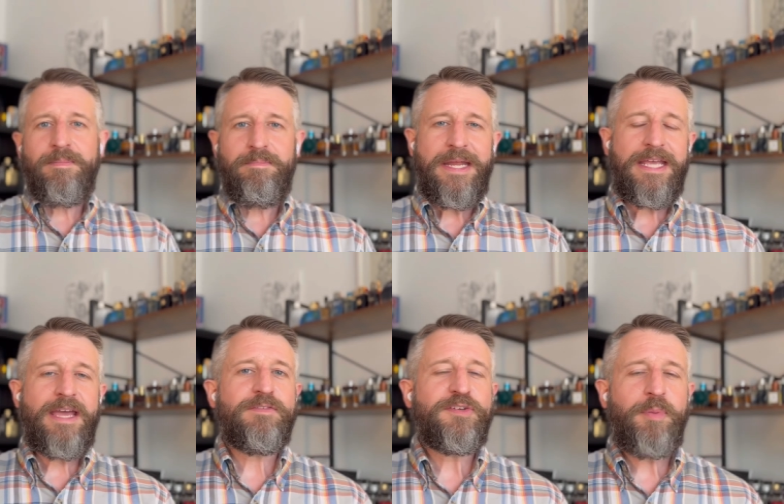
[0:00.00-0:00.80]
Many
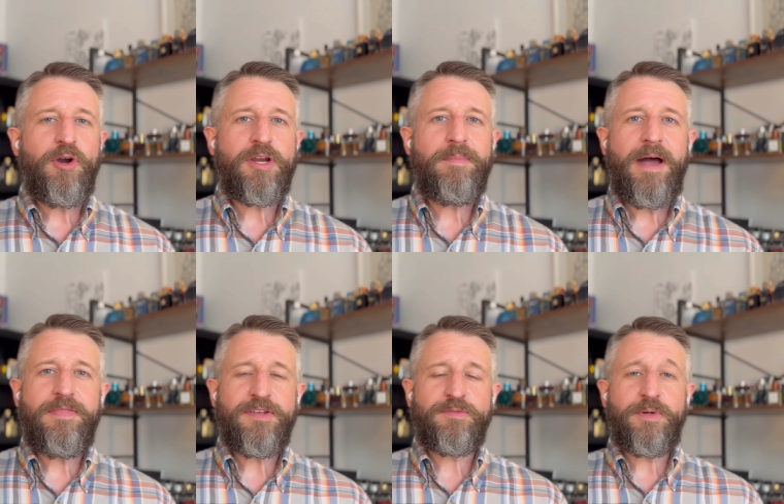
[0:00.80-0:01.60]
have spoken
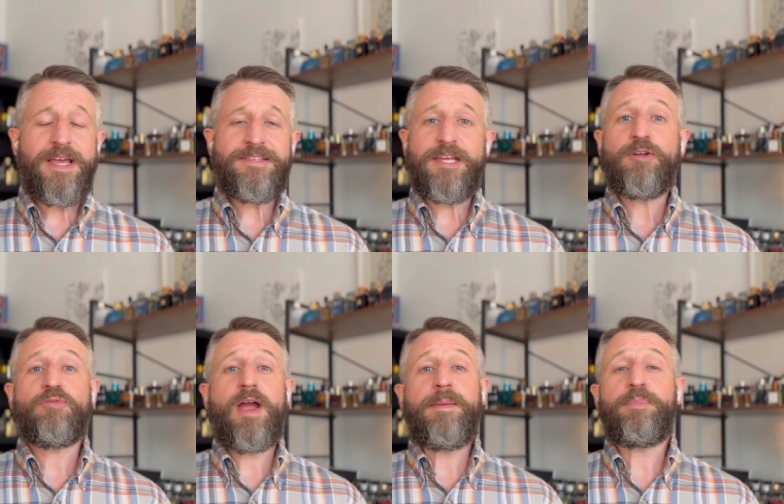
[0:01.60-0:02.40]
about this one as a
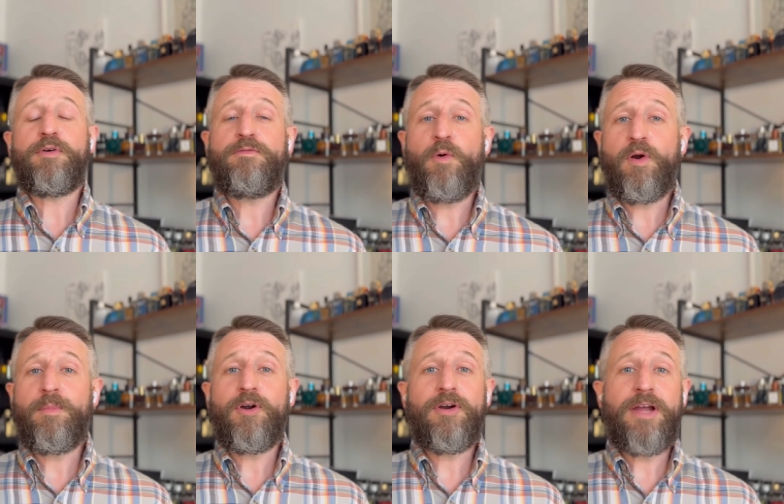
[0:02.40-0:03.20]
great
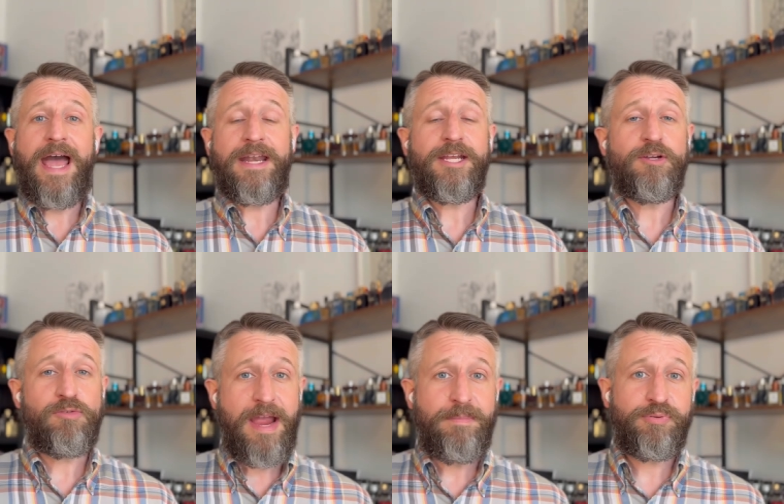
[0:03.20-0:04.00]
performer at a
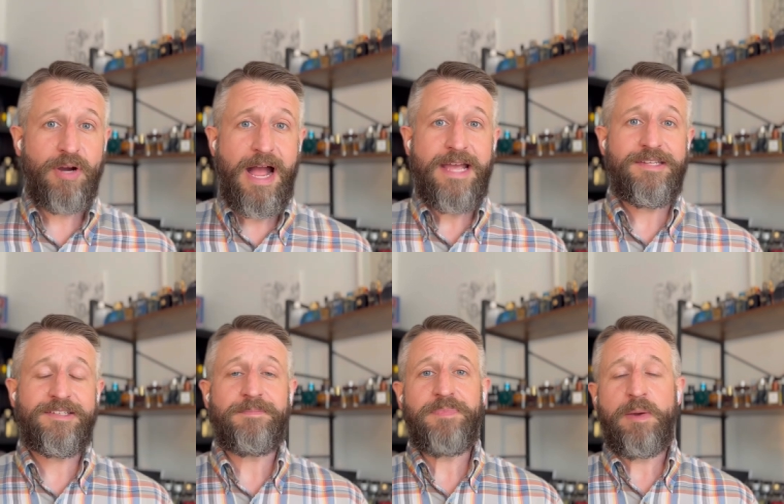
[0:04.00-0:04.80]
great
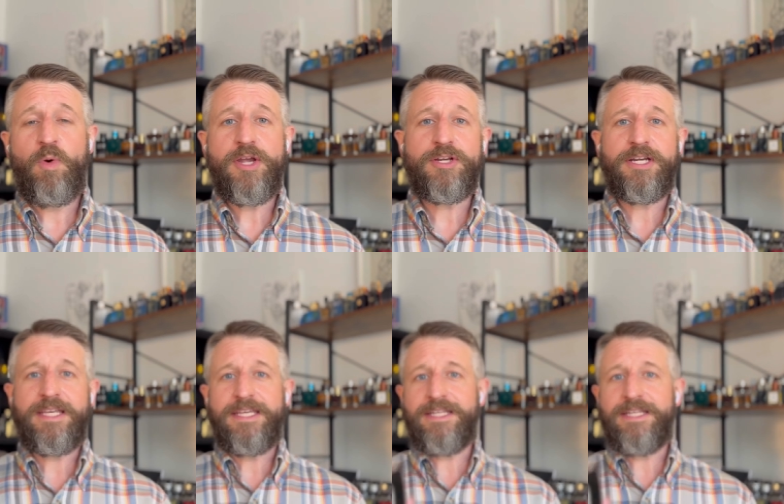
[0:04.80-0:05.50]
price. And what you're going to get